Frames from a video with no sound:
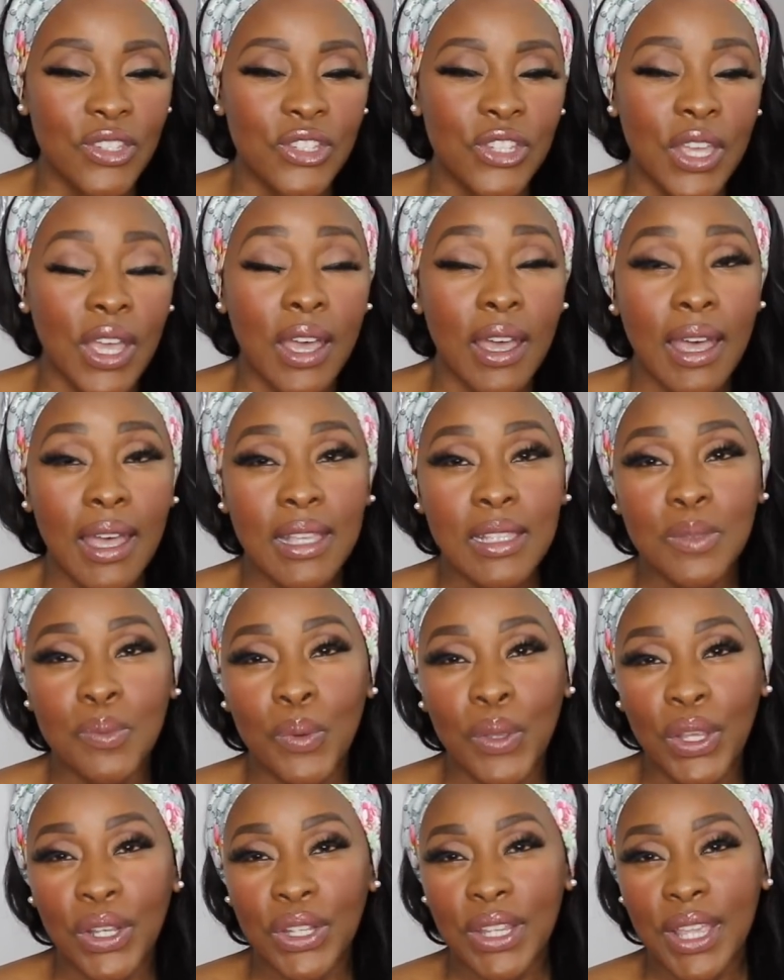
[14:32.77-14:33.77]
Her
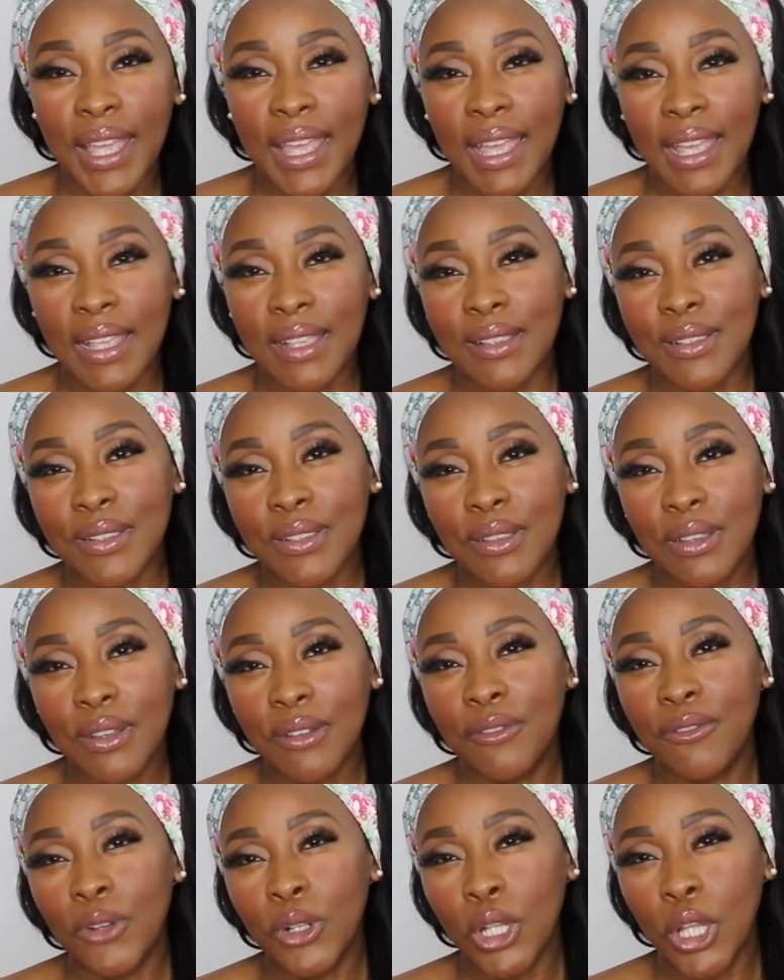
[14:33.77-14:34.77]
husband is
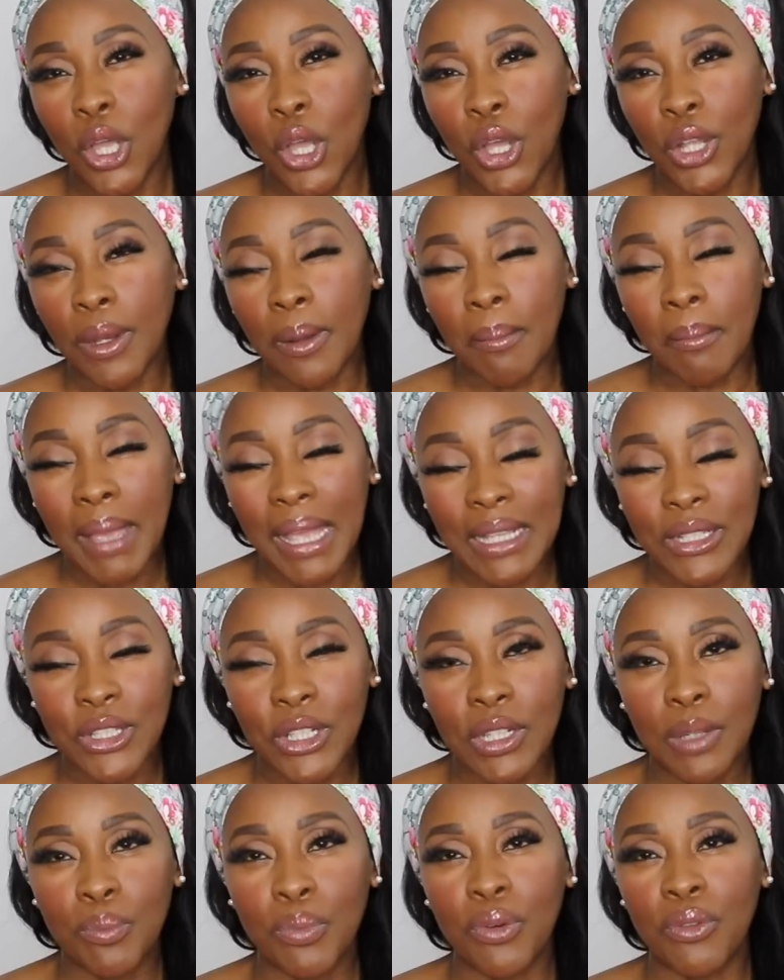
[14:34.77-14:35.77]
a full-on
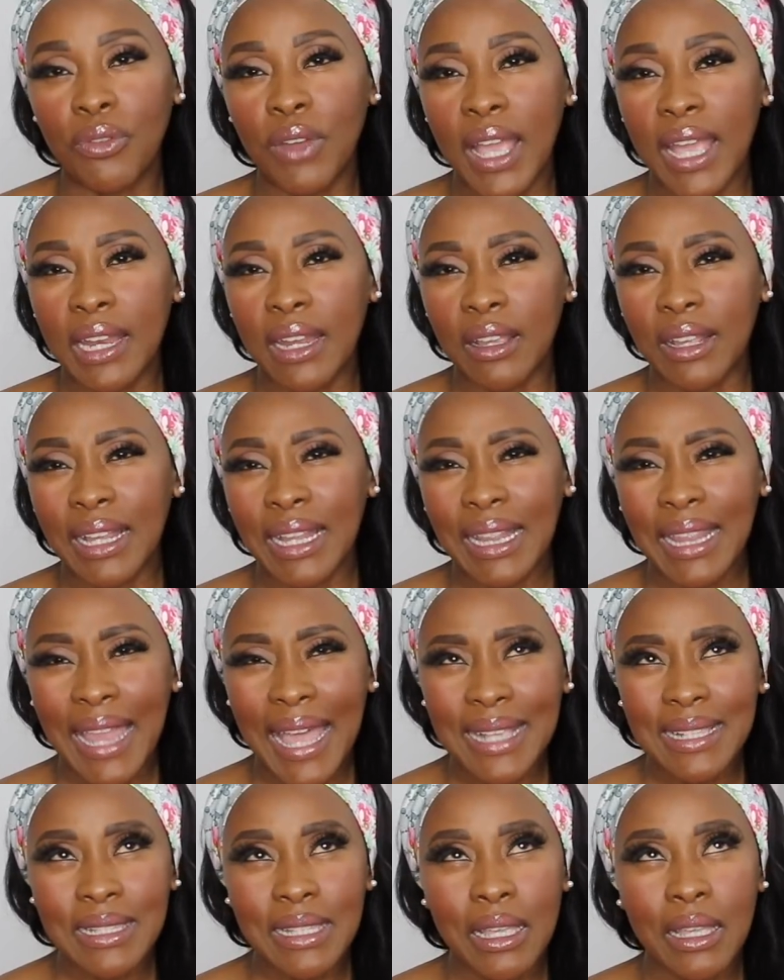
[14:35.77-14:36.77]
masculine provider,
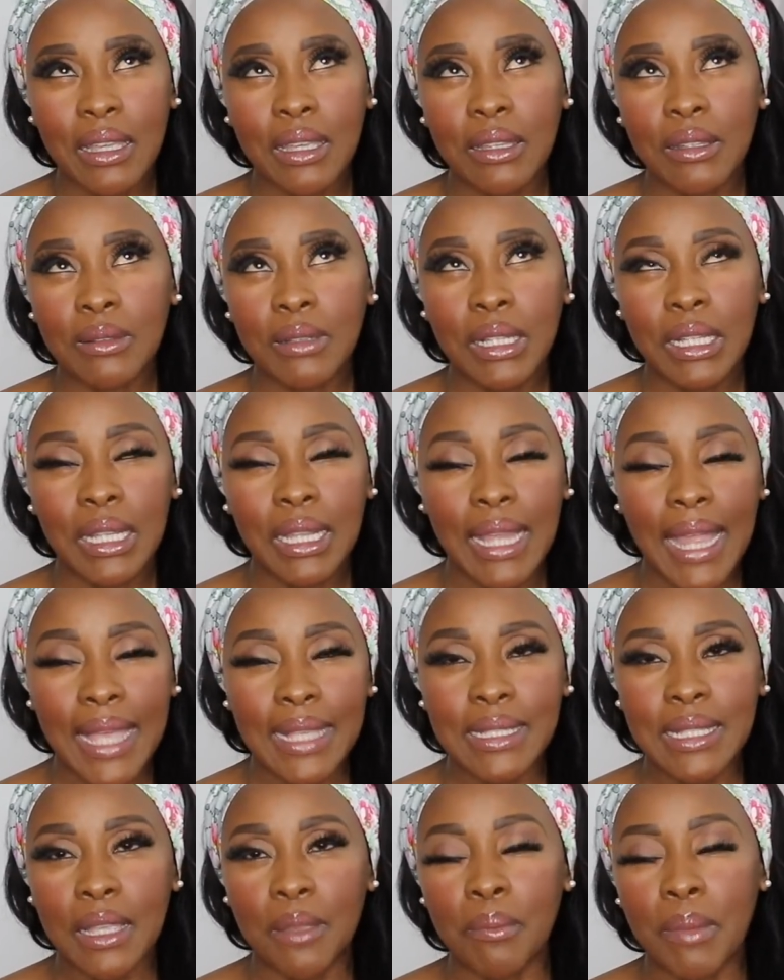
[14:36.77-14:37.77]
classic
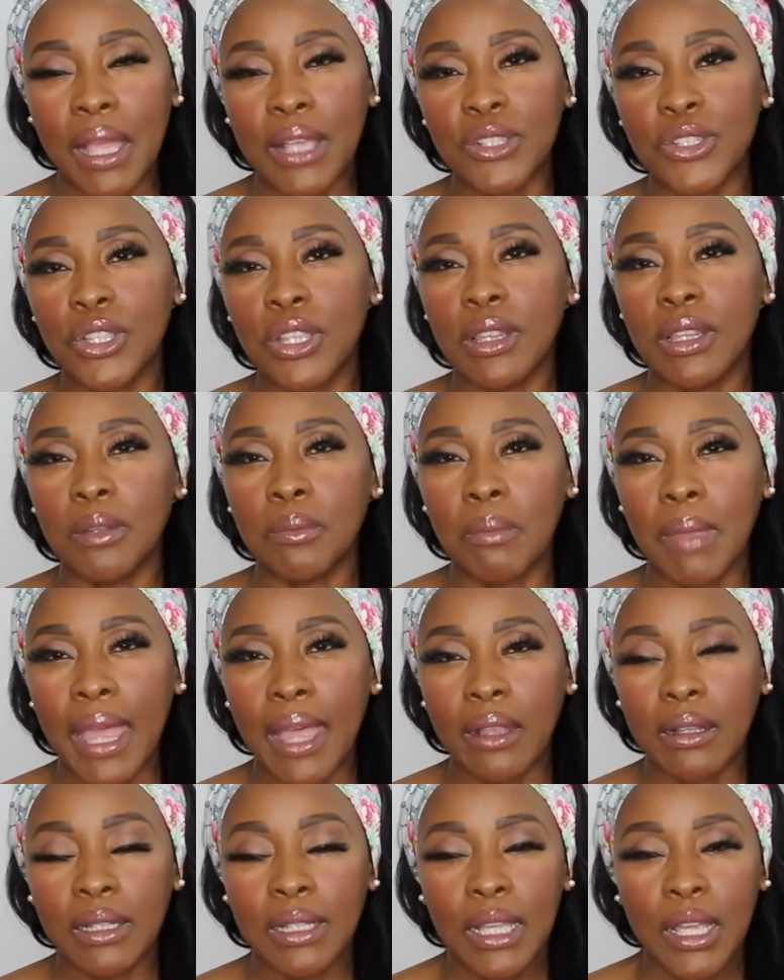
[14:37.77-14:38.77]
masculine
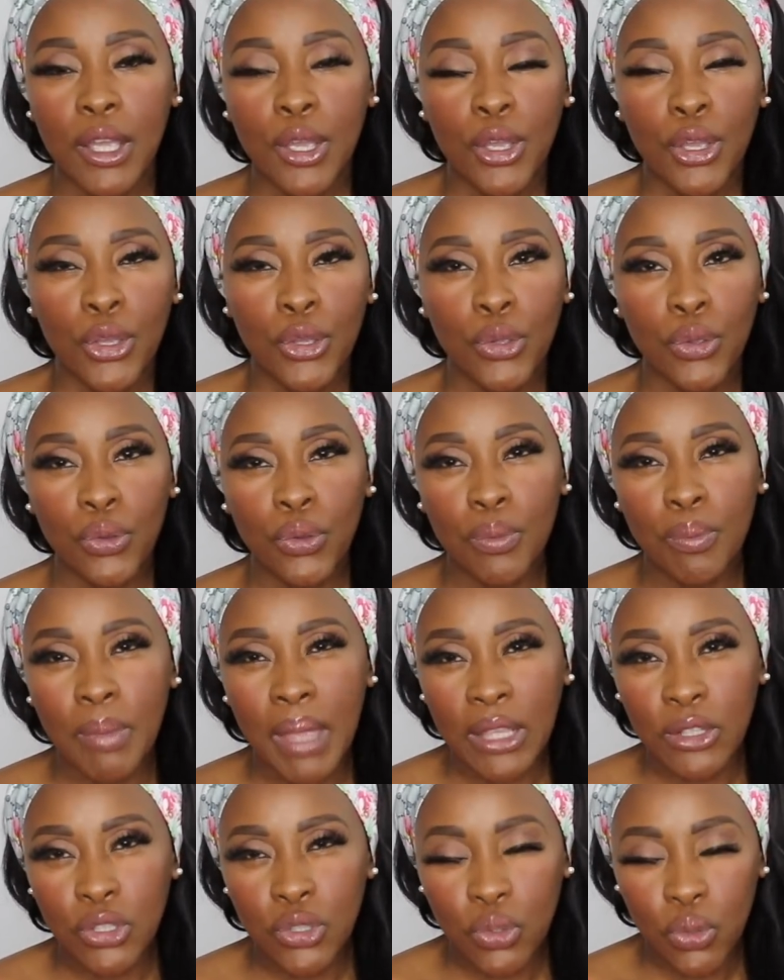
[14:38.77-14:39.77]
male who
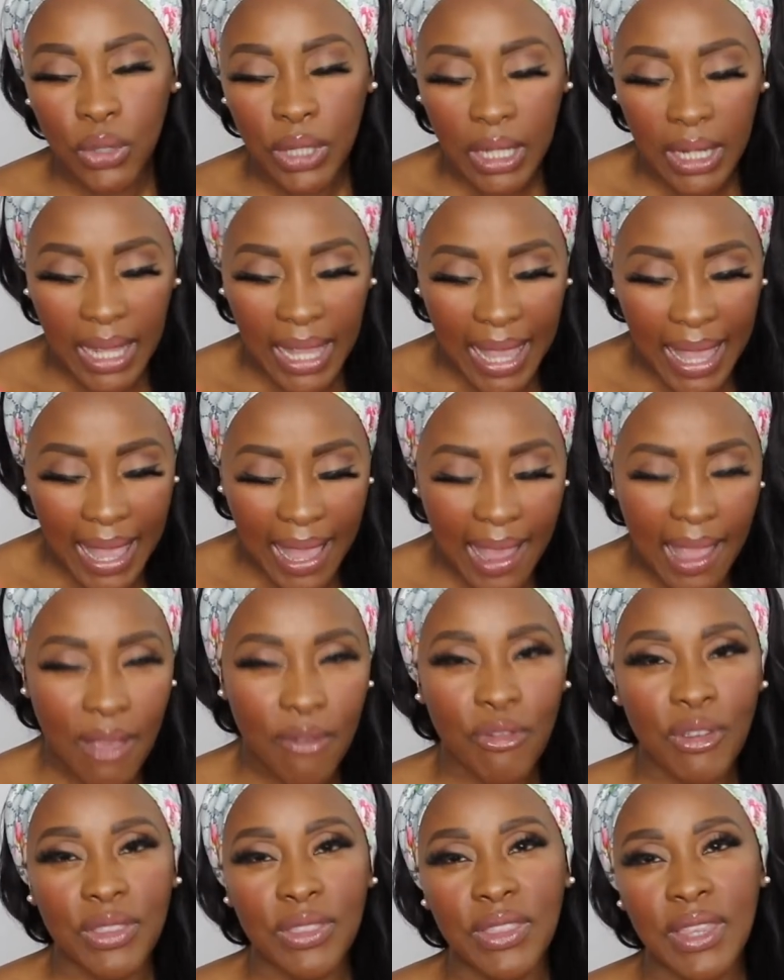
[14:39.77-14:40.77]
makes sure that
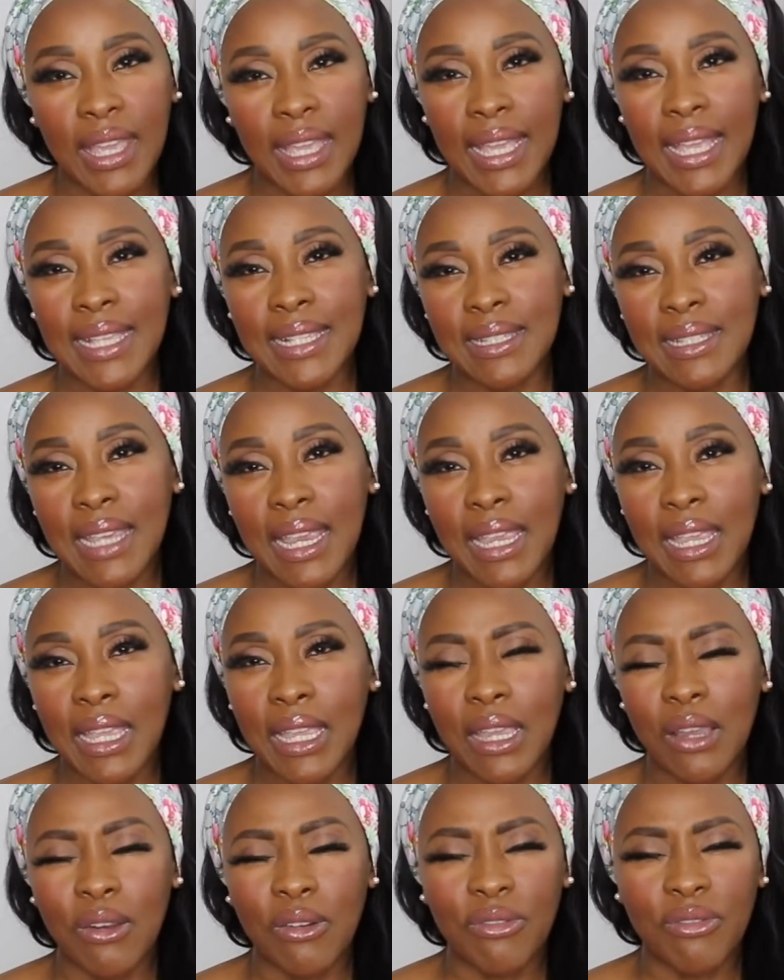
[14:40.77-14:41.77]
everything is taken
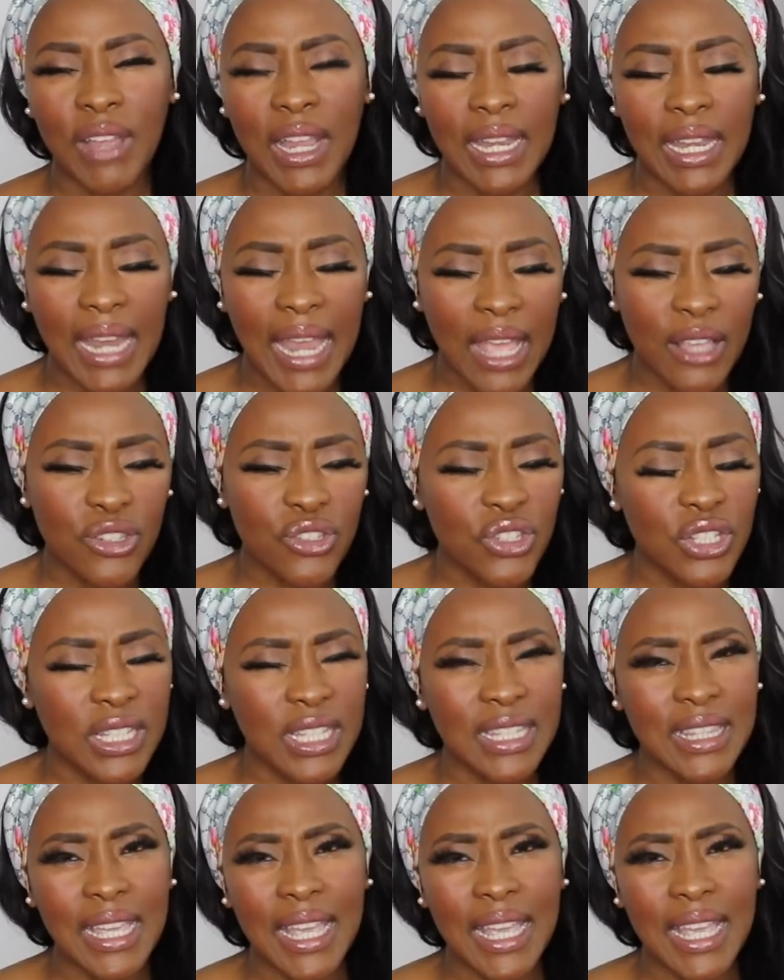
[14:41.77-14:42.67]
care of financially.